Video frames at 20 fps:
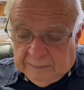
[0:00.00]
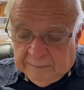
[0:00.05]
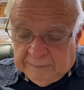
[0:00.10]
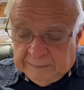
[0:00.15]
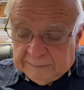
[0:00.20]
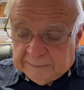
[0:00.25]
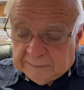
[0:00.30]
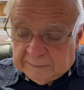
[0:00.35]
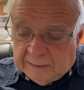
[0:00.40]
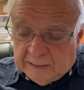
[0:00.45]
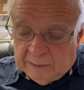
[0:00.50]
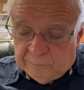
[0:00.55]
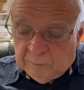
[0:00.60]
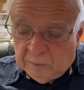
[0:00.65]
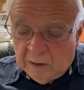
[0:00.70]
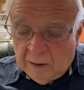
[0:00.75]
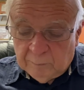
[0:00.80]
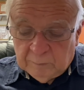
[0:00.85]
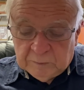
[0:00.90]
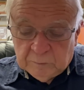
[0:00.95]
This time,
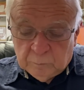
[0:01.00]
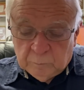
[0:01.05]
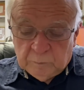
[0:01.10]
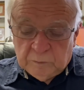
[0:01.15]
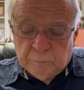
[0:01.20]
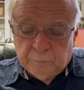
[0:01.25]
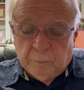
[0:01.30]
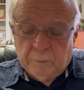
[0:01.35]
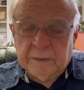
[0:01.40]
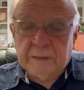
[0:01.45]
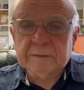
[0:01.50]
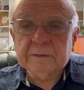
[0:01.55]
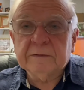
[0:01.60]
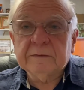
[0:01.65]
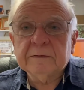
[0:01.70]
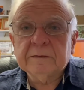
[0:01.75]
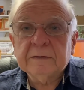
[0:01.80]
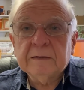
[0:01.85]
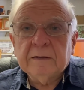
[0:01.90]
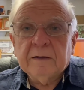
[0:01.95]
Thomas was
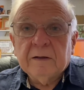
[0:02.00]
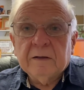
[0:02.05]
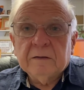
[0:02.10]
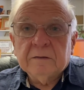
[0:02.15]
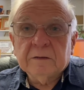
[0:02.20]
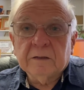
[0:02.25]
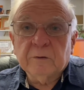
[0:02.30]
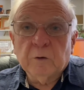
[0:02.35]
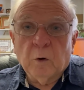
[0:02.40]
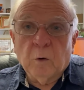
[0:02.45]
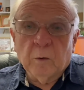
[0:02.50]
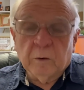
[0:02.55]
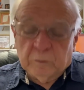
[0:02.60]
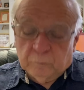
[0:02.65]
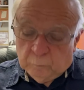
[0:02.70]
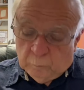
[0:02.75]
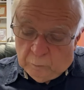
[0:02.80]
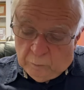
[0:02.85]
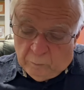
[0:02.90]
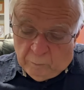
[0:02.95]
present. The
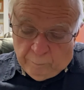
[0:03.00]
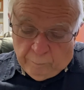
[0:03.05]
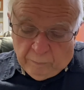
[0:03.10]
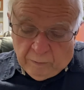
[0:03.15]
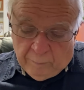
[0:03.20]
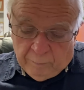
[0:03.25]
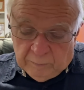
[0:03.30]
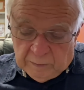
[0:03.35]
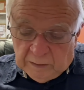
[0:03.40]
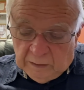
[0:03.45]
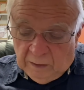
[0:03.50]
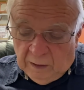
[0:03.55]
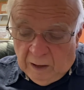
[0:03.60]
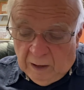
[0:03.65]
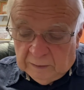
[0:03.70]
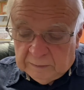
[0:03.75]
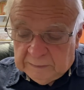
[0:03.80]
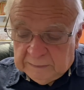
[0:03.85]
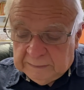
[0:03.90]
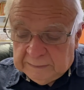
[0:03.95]
doors were probably
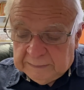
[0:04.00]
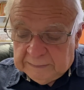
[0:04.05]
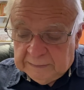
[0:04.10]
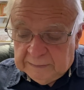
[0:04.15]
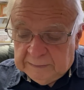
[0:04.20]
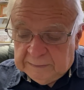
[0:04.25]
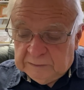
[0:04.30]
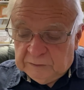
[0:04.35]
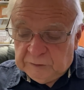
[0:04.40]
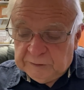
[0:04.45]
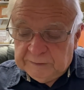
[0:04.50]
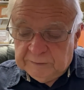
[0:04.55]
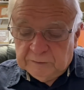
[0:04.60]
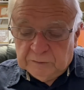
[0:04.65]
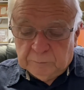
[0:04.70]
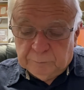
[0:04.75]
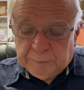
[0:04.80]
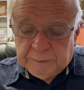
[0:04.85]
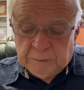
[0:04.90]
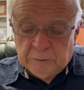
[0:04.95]
locked again, and
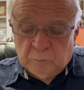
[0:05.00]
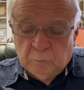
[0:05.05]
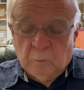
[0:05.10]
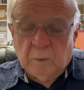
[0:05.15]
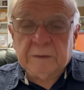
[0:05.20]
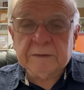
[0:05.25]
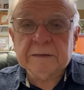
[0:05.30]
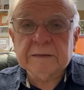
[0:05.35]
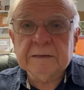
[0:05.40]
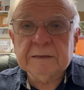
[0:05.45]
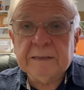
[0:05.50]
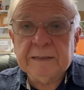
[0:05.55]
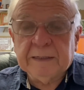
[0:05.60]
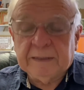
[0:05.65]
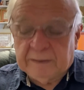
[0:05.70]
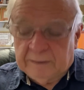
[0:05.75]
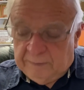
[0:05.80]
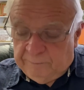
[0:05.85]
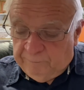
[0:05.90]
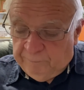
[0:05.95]
Jesus appeared once
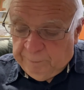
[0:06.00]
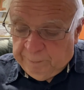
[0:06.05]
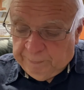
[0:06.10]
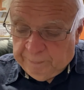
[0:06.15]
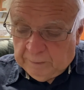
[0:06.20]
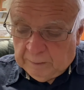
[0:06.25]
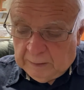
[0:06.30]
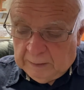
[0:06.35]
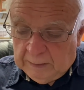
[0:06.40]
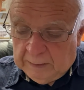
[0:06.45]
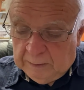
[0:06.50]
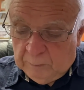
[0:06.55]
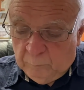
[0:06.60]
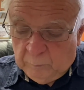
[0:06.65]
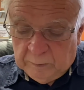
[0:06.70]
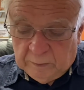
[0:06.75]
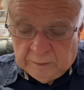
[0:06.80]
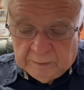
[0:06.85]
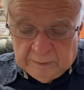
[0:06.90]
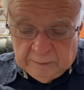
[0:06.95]
again
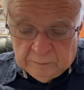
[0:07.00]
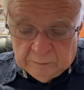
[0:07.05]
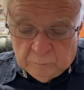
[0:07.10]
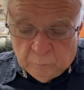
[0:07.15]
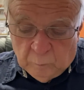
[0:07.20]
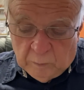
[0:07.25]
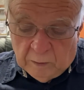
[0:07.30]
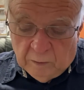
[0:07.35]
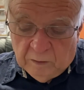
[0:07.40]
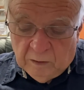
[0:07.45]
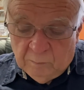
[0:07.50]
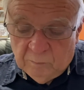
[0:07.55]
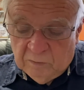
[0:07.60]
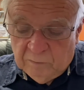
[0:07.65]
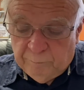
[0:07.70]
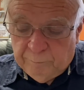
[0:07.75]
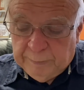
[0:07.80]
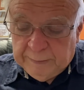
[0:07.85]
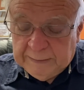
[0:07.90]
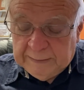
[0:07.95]
with a welcome
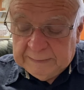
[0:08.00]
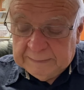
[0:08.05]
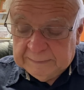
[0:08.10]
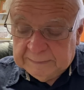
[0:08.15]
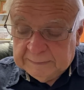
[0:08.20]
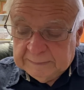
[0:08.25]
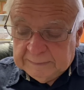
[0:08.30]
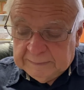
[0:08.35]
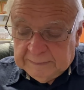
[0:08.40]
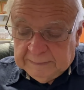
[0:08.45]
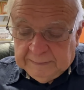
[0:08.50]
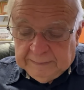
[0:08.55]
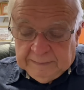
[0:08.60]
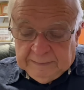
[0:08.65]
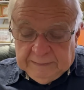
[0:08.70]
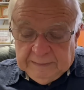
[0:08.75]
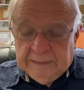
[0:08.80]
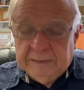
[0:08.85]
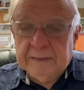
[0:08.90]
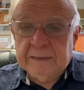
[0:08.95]
of peace.
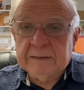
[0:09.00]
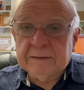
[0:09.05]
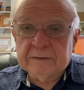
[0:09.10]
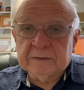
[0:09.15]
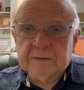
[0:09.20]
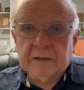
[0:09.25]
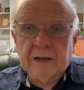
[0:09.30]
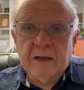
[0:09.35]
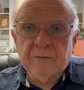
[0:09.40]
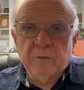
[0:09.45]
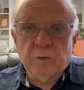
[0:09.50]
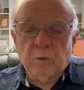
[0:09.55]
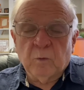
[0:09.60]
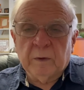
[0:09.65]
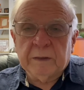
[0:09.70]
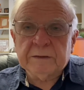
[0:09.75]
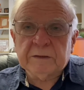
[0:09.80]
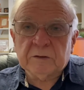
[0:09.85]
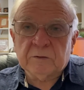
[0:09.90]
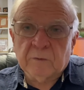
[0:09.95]
And then the Savior
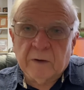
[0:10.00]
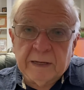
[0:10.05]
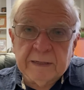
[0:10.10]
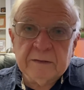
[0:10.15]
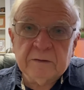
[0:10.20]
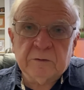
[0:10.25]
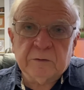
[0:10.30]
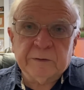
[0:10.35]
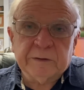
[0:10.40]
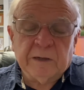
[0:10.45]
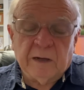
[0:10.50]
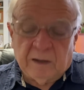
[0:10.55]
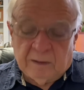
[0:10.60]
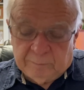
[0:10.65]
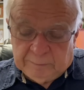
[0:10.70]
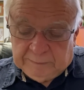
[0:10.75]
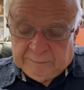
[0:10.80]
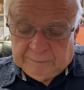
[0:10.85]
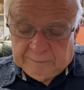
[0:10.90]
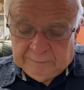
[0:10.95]
went straight to
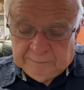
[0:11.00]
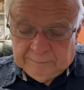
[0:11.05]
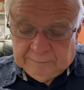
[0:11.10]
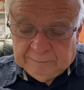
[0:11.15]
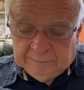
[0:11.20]
Thomas.